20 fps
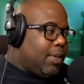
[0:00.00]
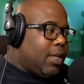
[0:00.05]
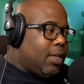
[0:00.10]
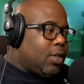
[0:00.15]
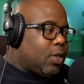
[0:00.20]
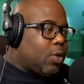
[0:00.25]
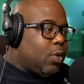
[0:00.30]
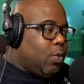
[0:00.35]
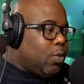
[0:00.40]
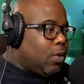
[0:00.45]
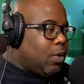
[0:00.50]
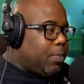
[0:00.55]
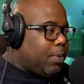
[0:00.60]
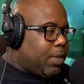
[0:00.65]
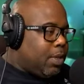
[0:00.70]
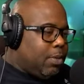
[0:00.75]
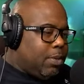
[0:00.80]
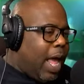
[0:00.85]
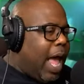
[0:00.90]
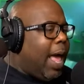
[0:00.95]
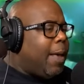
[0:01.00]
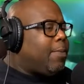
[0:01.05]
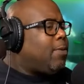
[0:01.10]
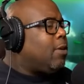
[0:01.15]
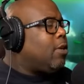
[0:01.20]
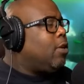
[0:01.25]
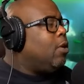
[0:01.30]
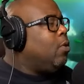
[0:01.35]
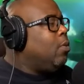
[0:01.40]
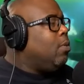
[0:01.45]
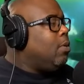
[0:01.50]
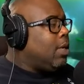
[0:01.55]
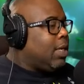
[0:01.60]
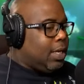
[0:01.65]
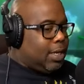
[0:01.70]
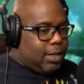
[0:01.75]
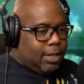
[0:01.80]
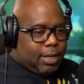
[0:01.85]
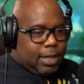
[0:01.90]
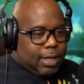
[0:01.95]
in school, but you
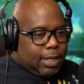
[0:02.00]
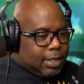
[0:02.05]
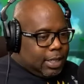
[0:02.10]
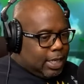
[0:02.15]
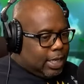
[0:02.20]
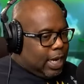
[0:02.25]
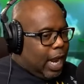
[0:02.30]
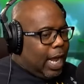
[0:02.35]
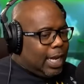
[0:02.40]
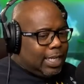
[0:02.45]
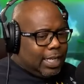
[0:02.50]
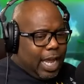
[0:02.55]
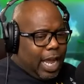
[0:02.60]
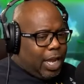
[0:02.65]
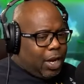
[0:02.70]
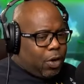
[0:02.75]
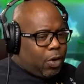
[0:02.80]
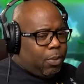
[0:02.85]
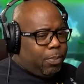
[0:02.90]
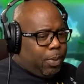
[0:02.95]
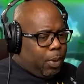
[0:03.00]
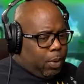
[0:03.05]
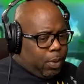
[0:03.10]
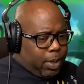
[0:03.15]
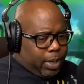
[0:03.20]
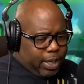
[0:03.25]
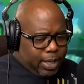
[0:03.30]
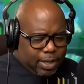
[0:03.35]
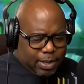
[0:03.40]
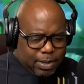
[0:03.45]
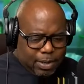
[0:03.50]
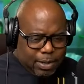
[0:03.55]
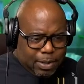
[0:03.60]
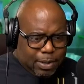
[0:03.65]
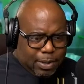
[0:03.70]
absolutely did not take her bowling.